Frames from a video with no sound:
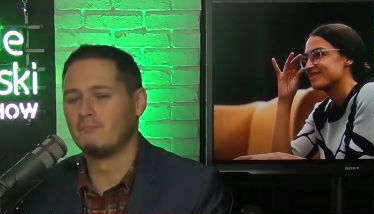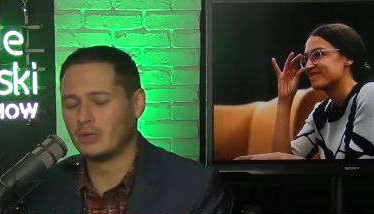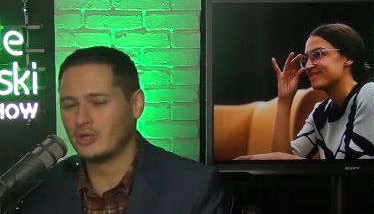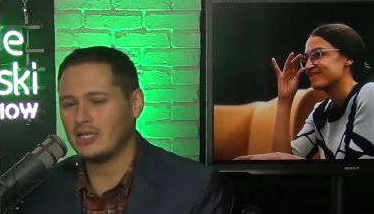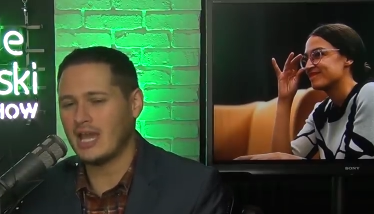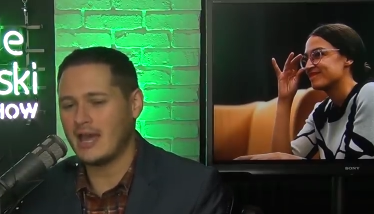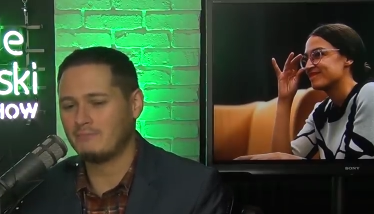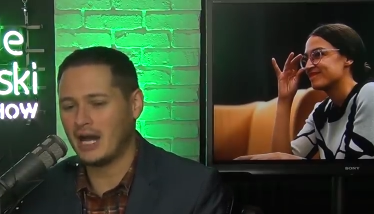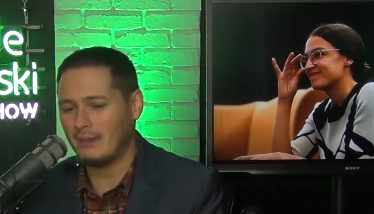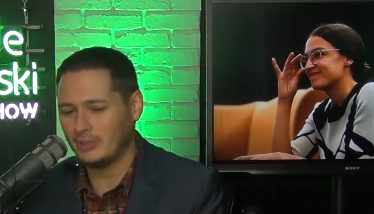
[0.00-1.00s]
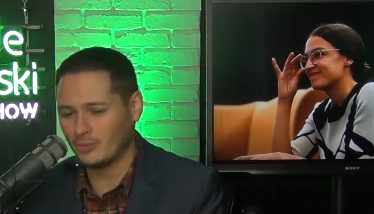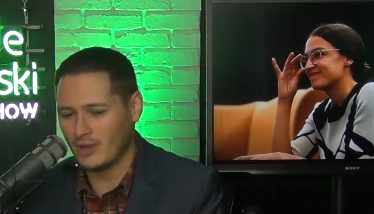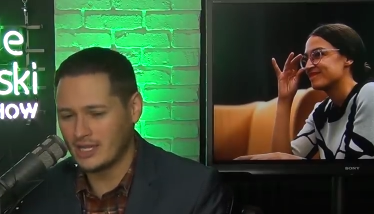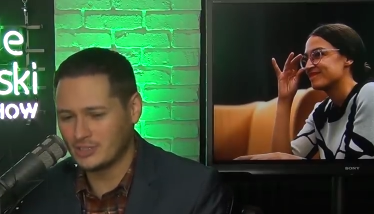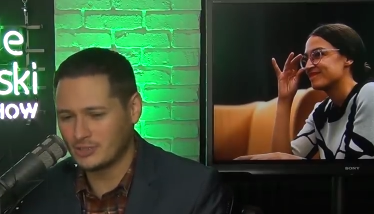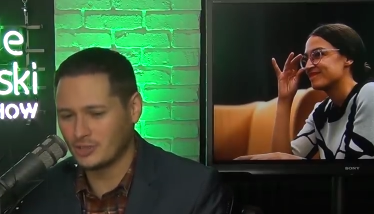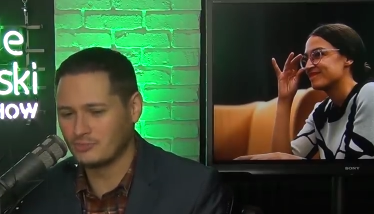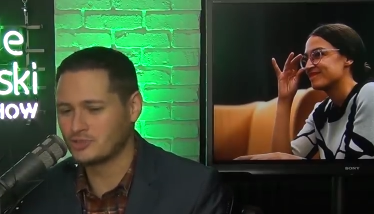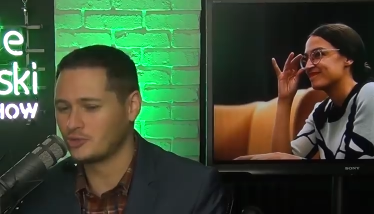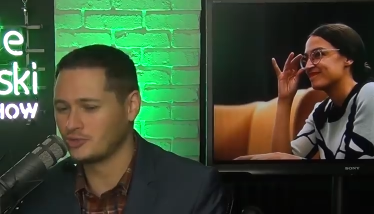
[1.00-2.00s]
Speaker 1: Bernie had popularized the
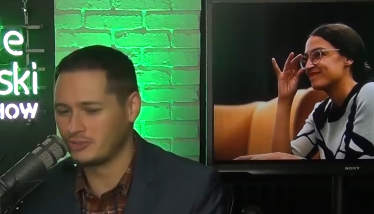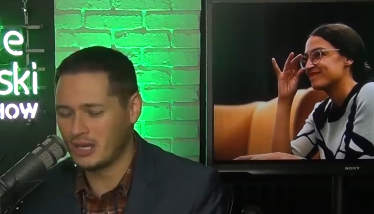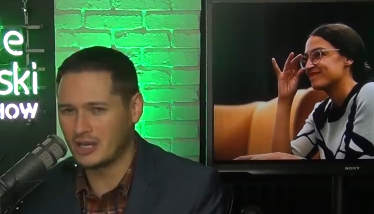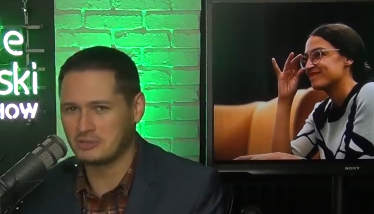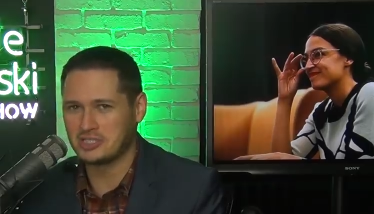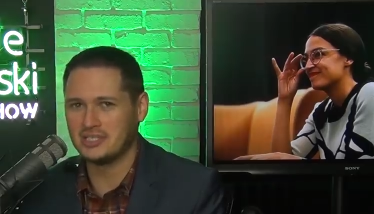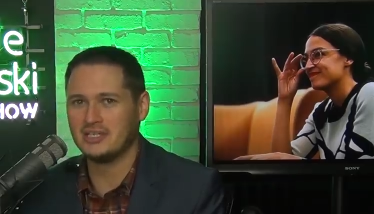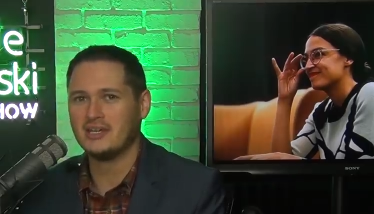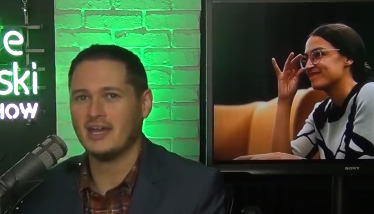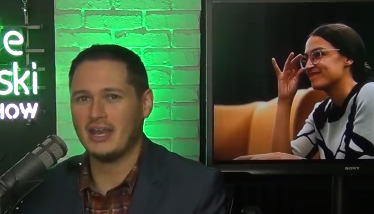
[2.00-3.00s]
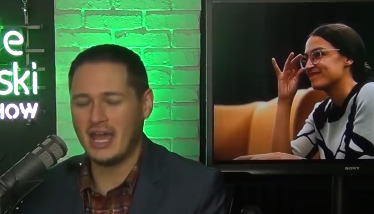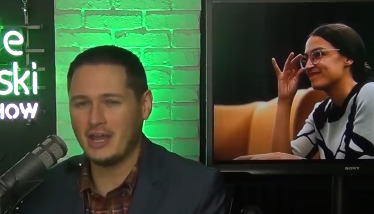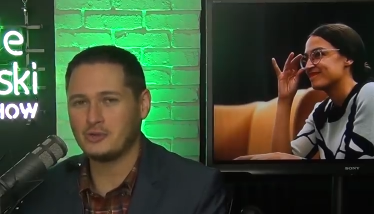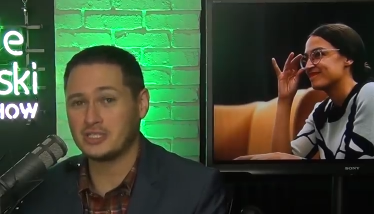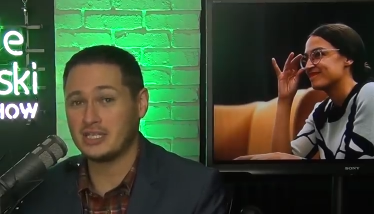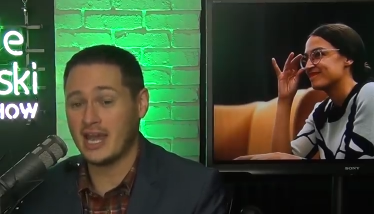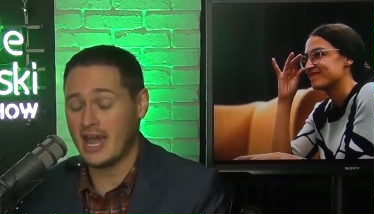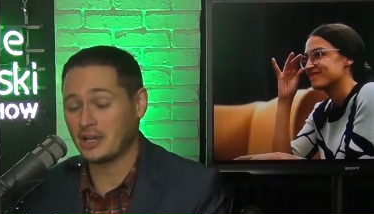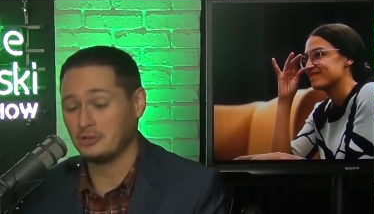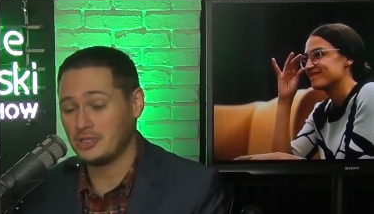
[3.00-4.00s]
term social democracy and A O C
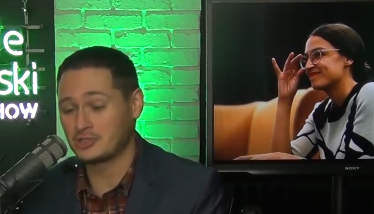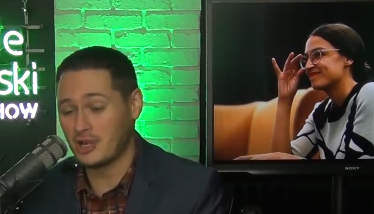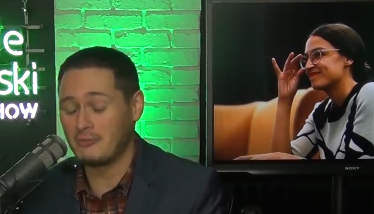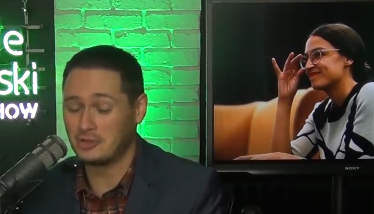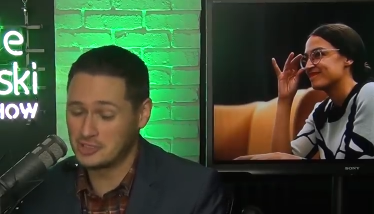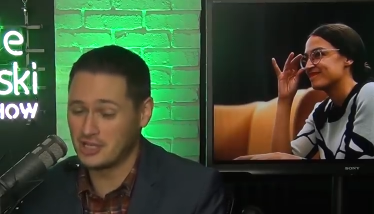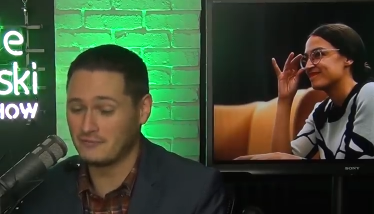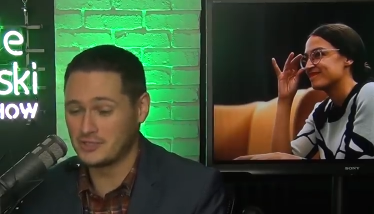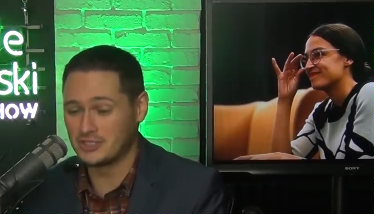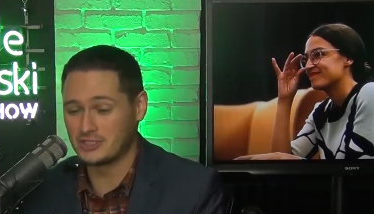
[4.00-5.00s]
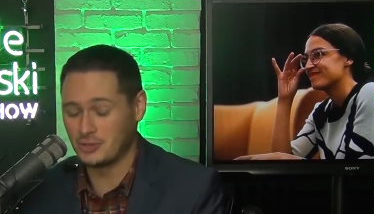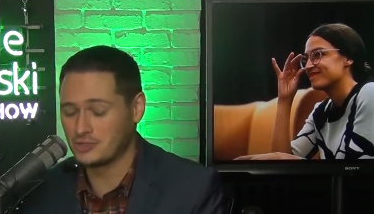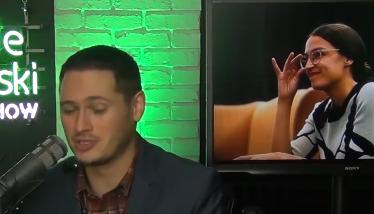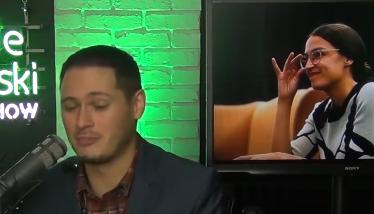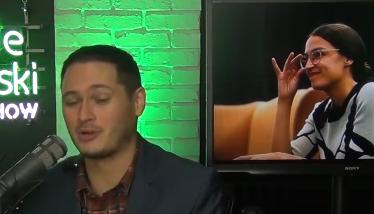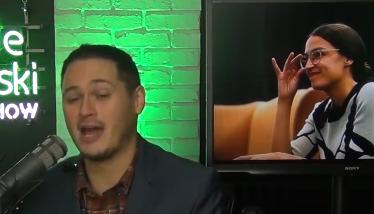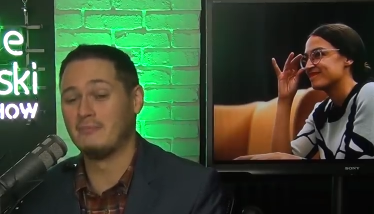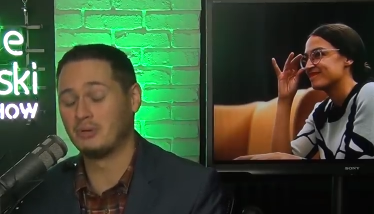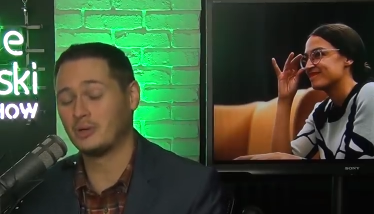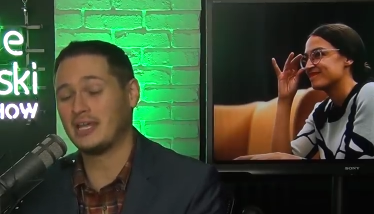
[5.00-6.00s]
had accurately described herself as a social
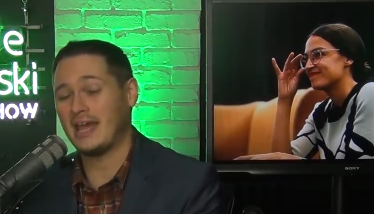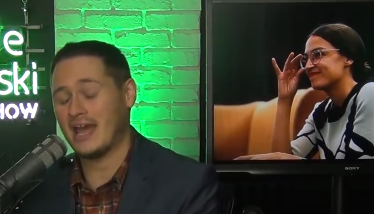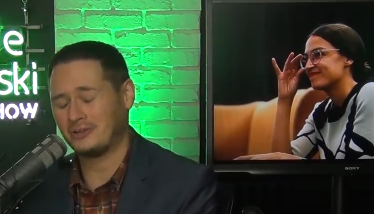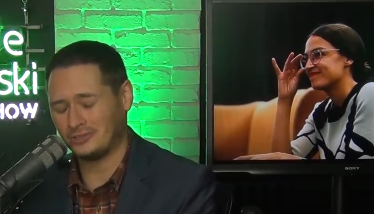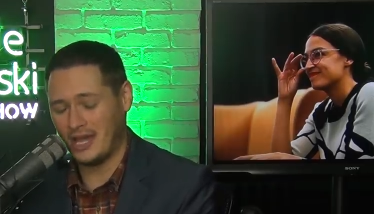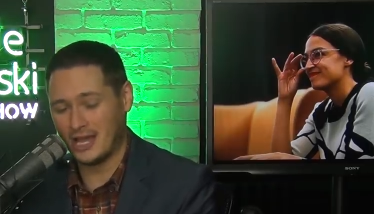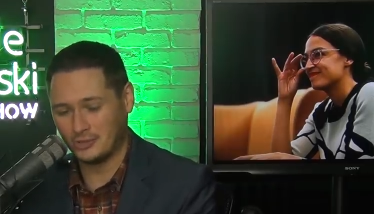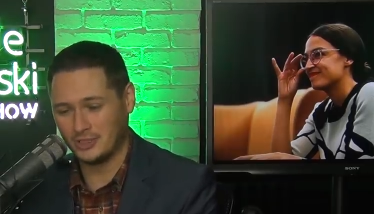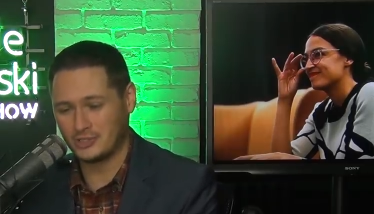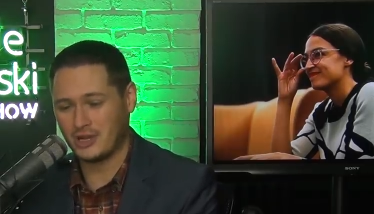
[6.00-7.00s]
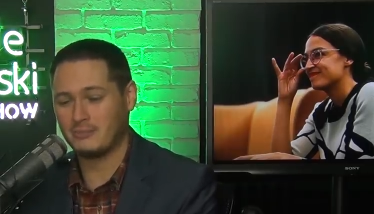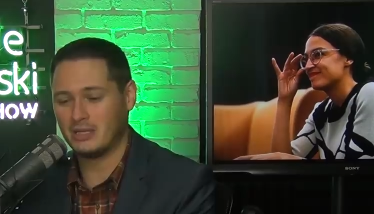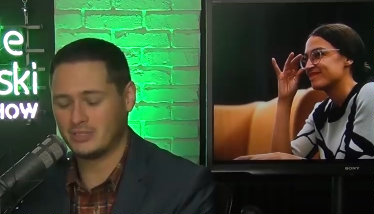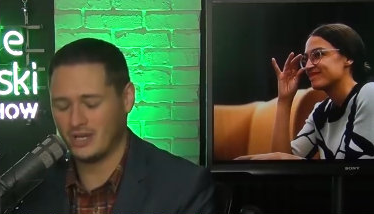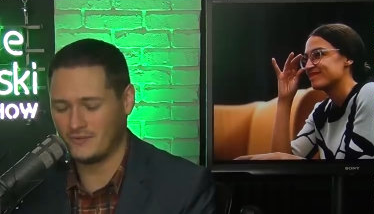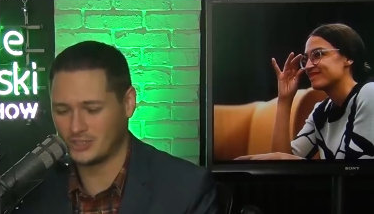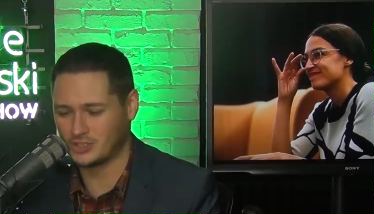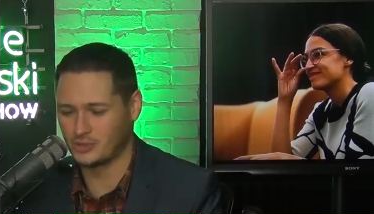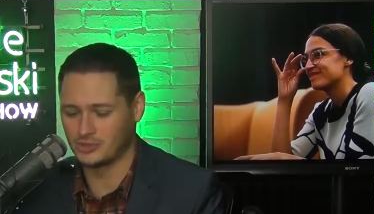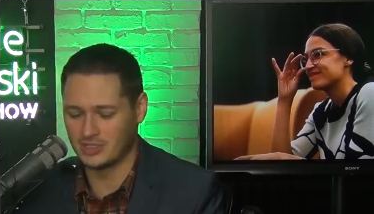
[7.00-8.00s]
democrat and Bernie had accu- accurately described himself as
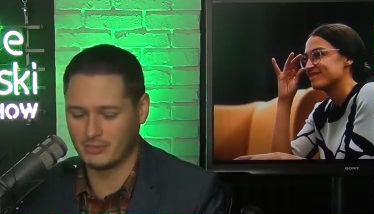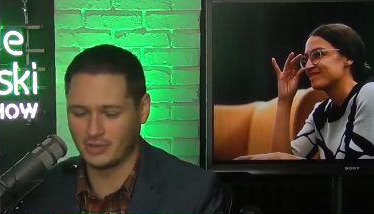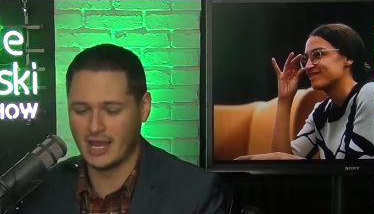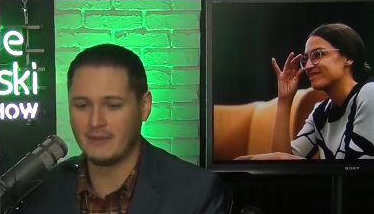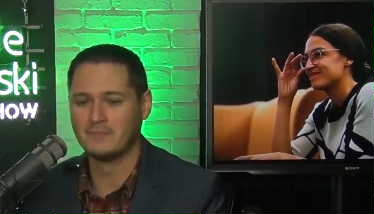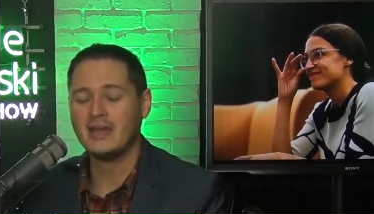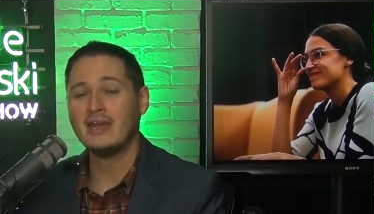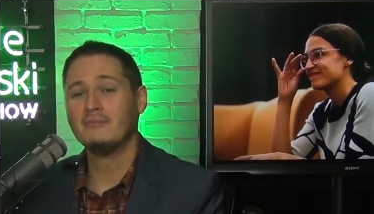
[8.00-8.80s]
a social democrat.